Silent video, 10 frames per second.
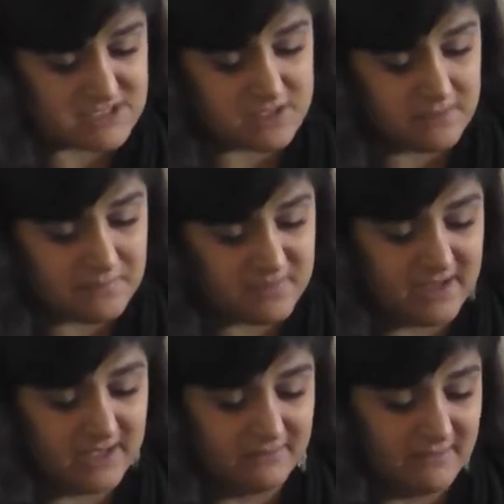sum,
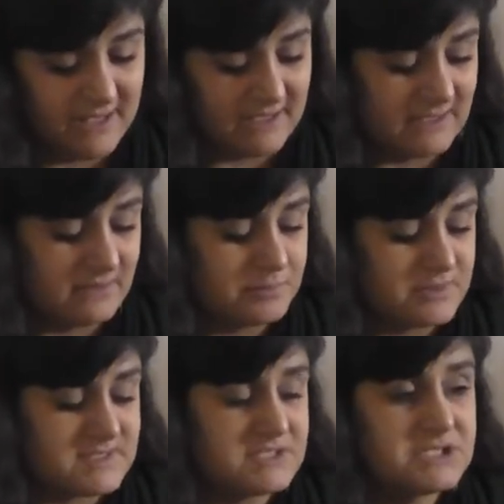the Iranian
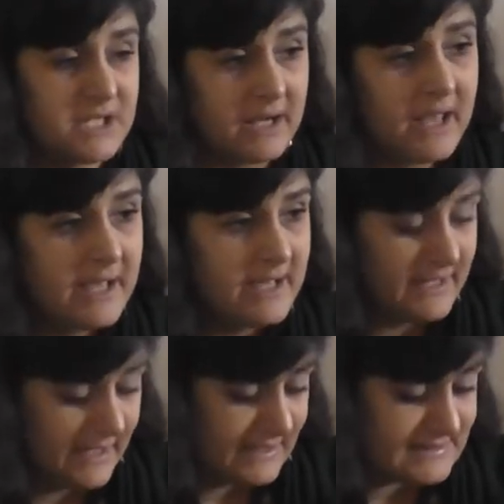opposition
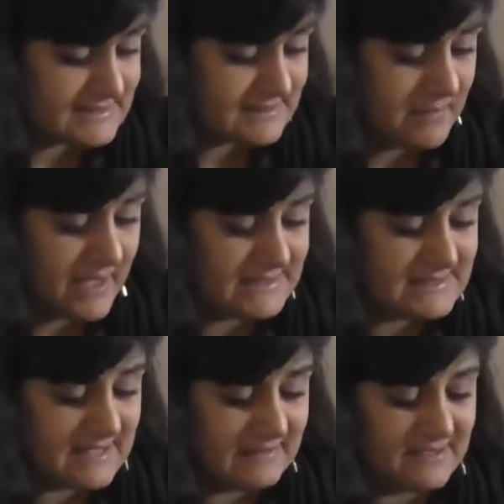estimates
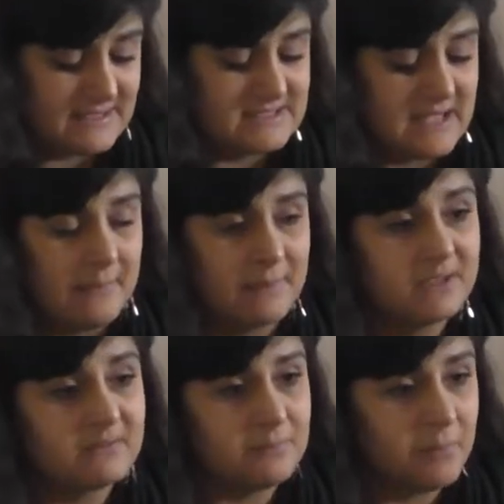that the
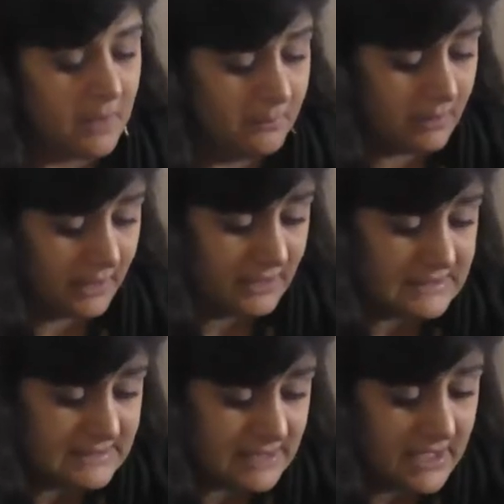Islamic Republic
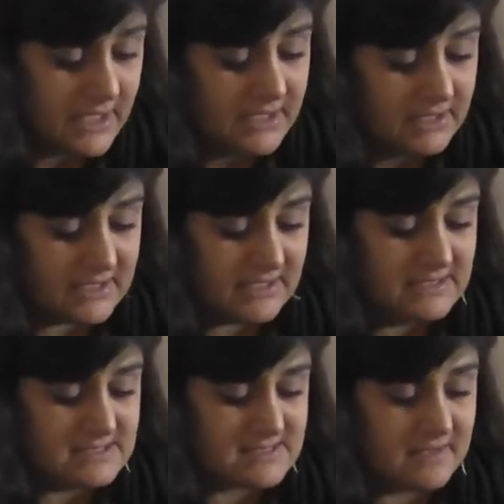
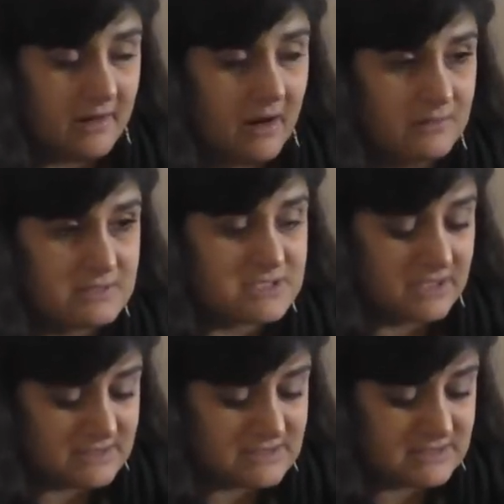kills around
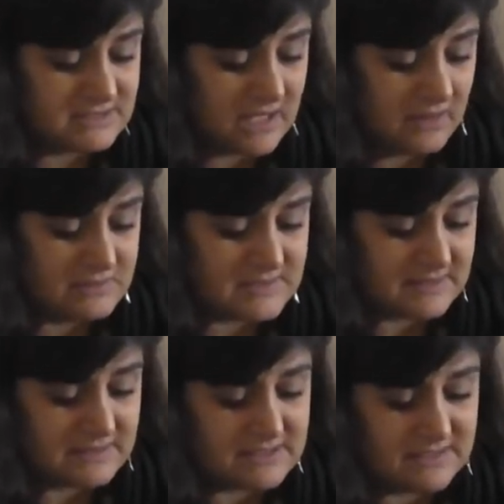
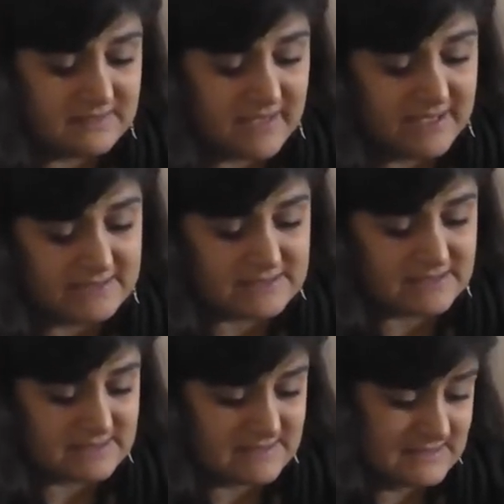30,000 in the
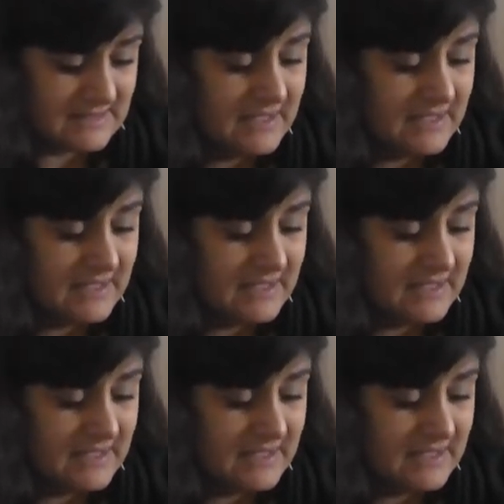80s,